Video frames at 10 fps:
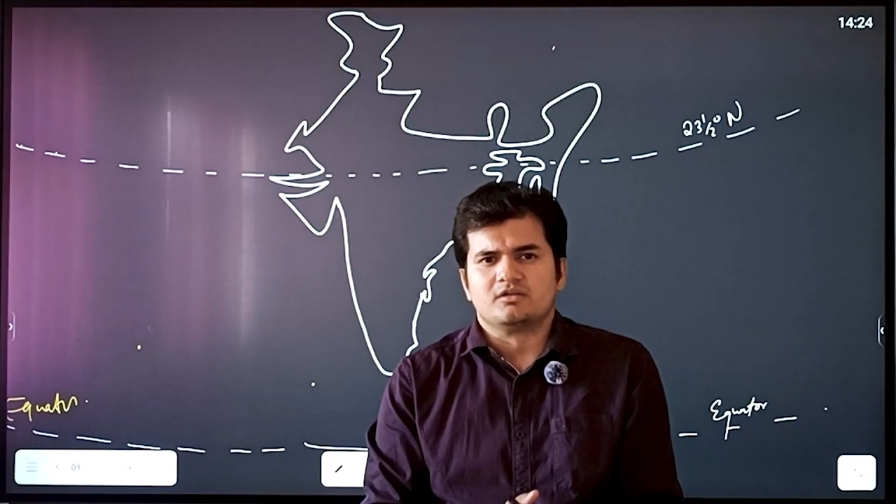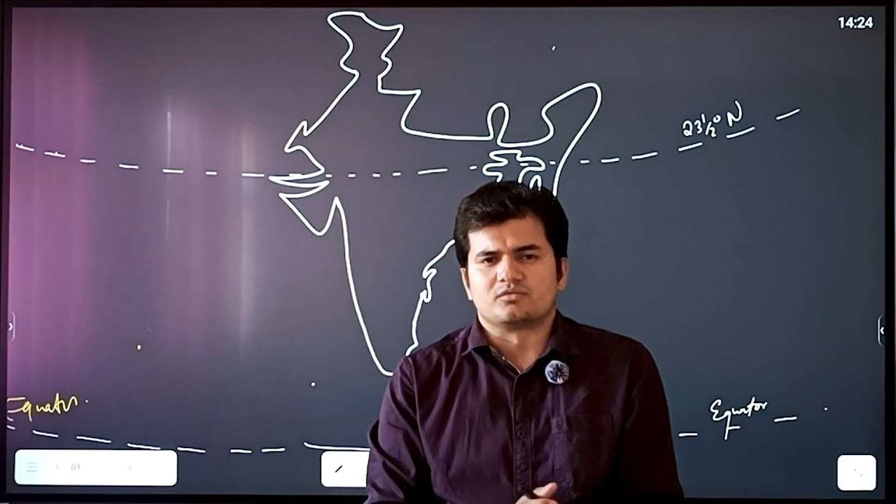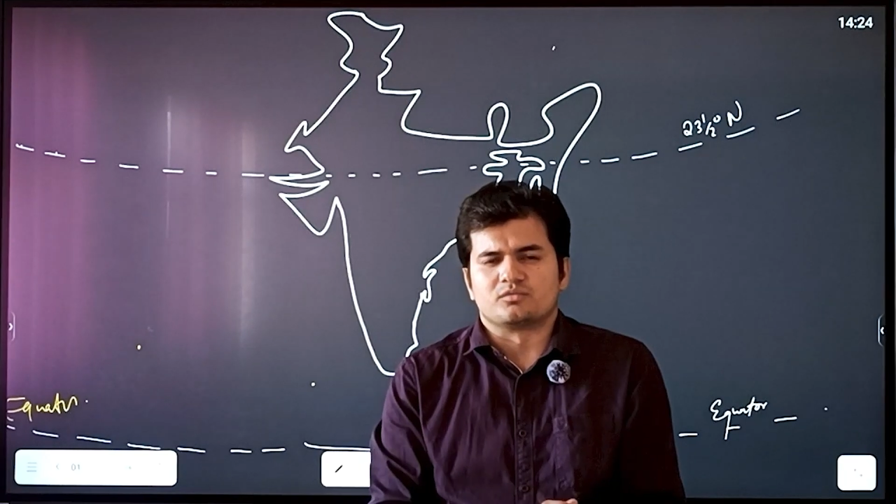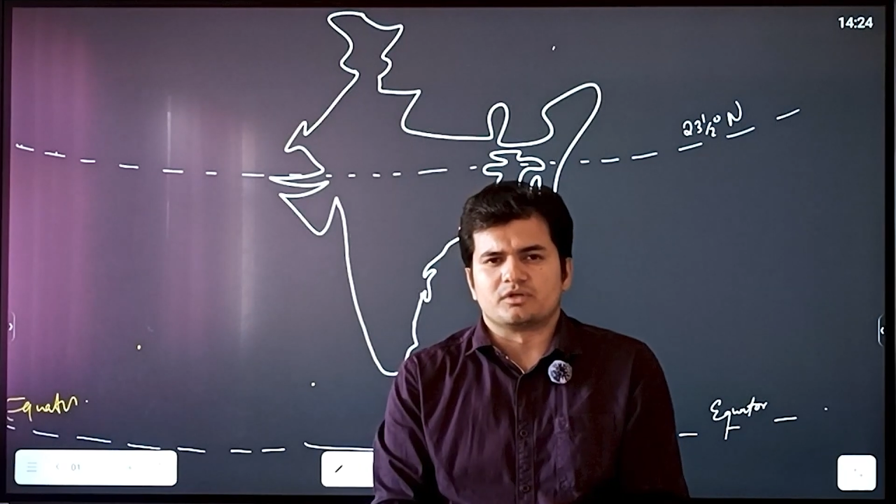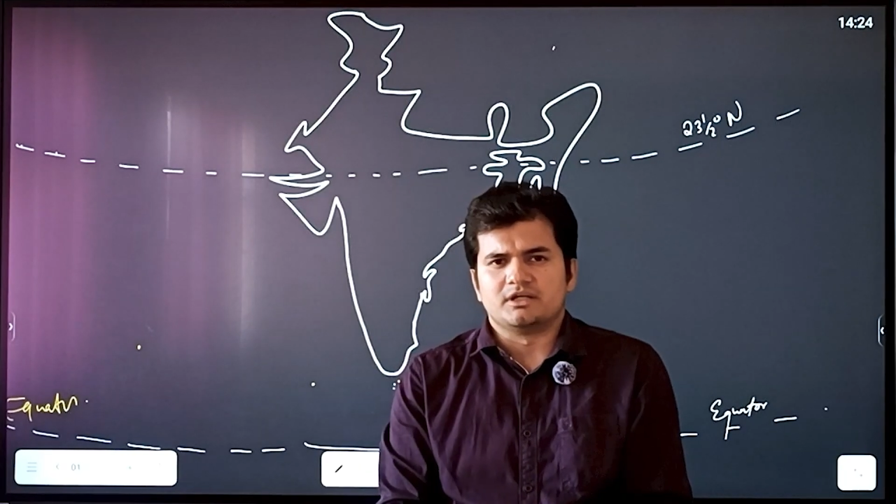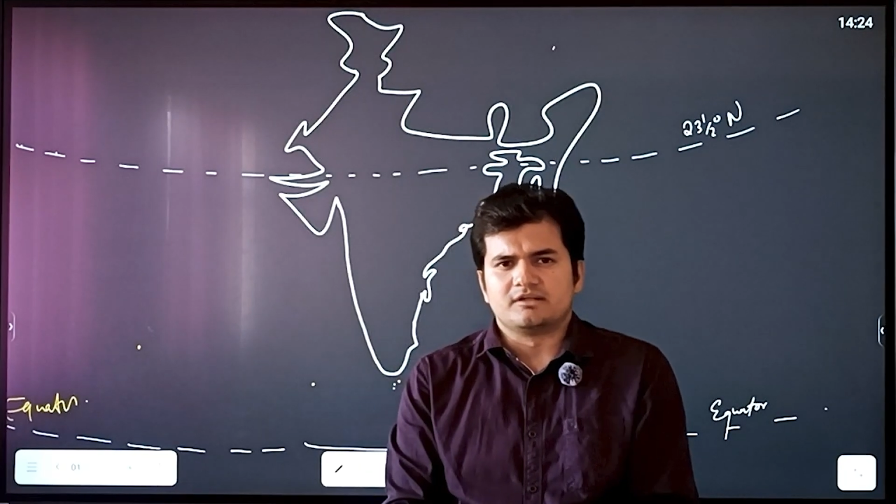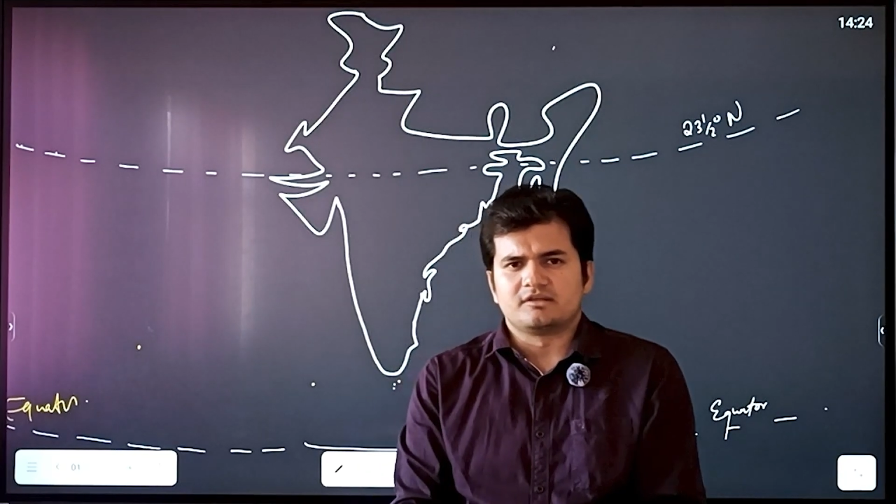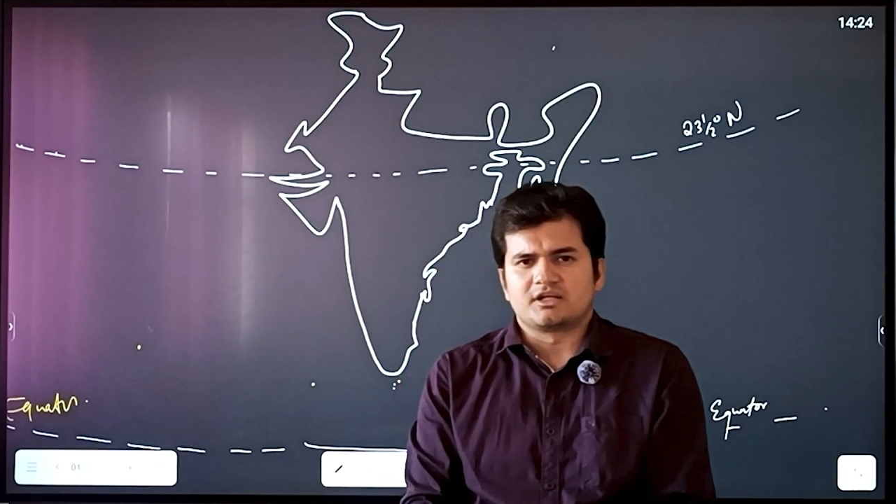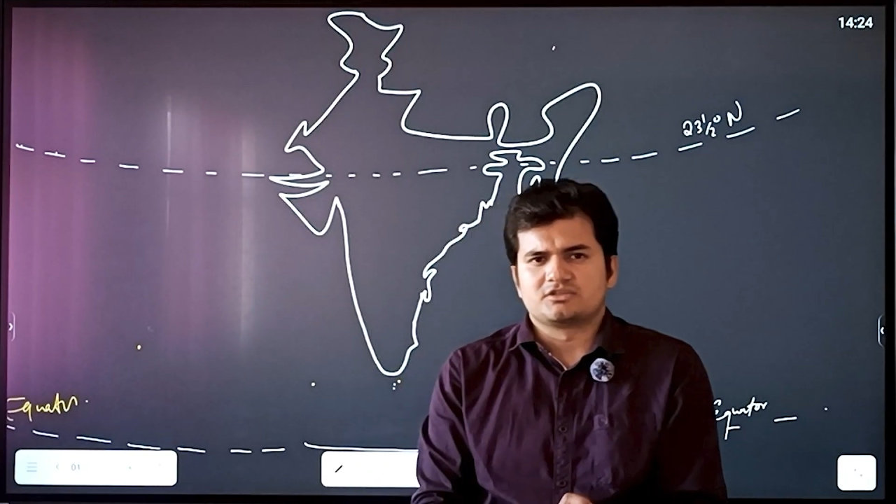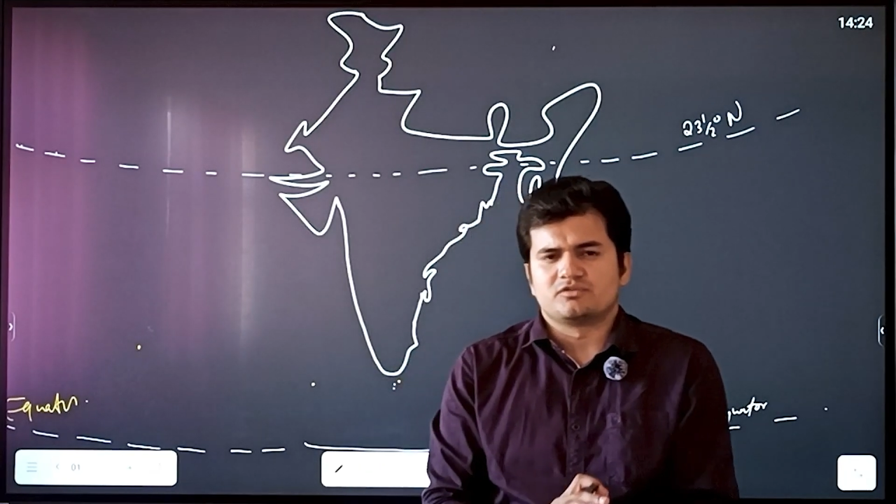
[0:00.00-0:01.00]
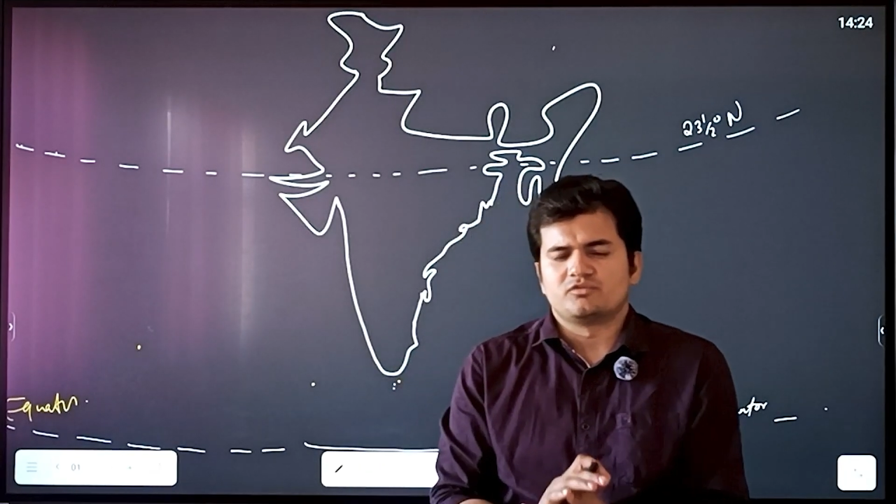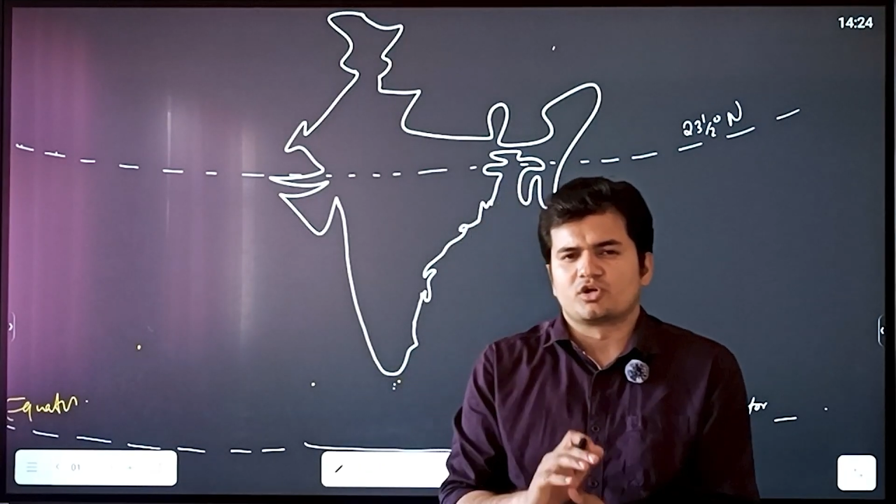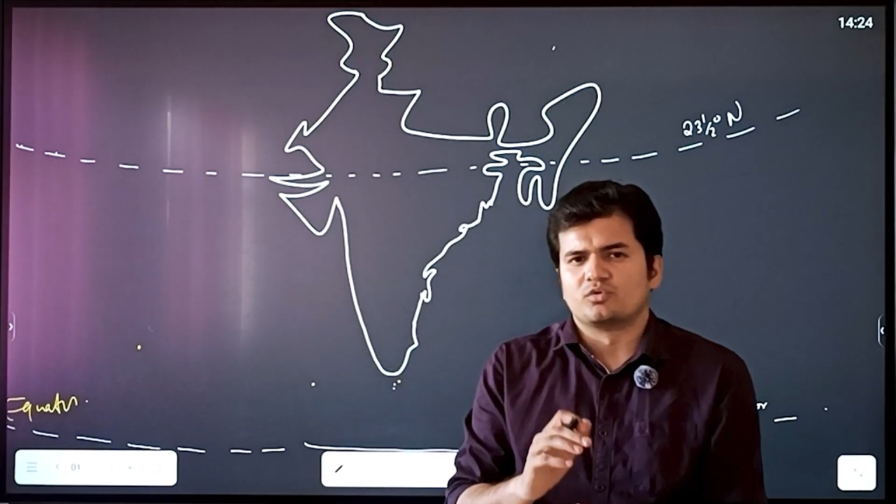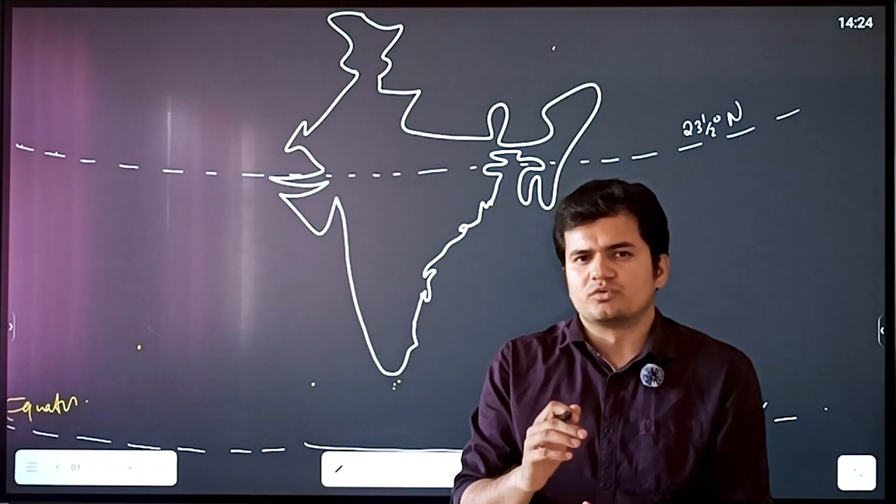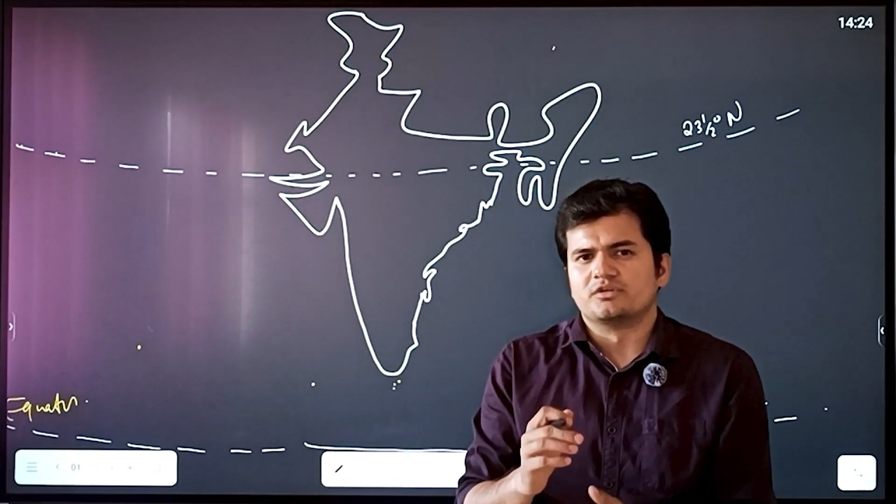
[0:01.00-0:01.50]
So in this lecture, we
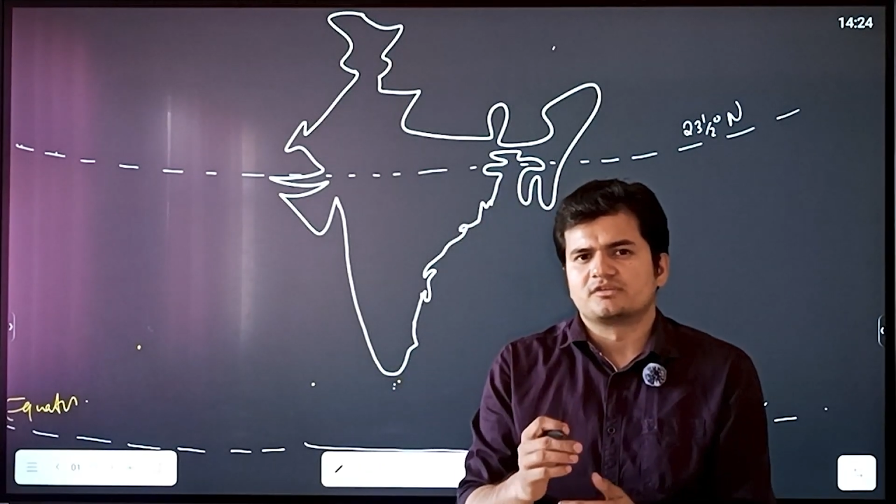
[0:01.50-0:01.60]
are going to